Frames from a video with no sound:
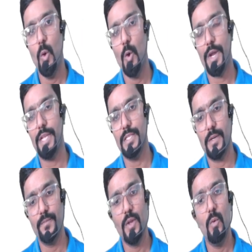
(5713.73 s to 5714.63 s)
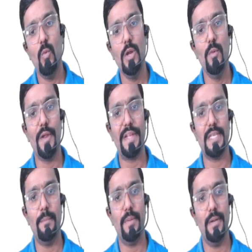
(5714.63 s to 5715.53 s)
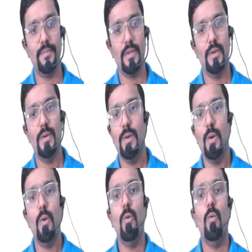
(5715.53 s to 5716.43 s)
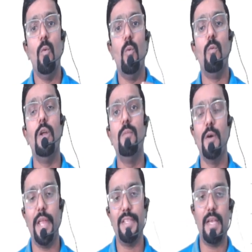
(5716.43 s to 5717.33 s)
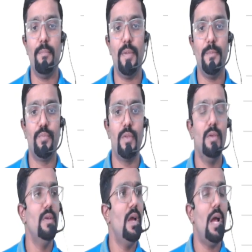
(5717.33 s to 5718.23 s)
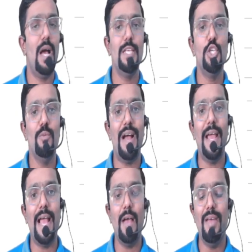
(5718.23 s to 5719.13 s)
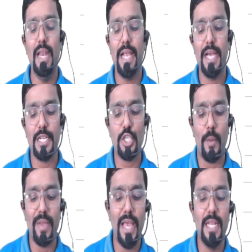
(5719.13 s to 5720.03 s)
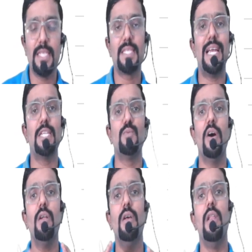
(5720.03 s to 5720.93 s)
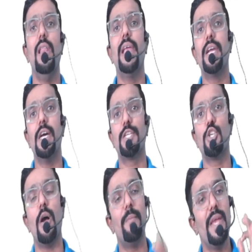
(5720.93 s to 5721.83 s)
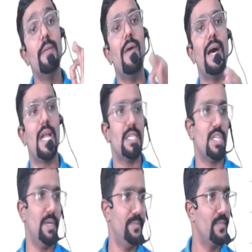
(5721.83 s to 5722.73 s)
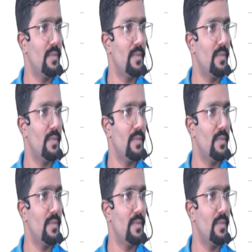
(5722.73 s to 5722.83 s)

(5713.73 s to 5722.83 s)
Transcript: Okay, sir. One more example. One more example. Assume I have a liquor shop. LS stands for liquor shop in Maharashtra.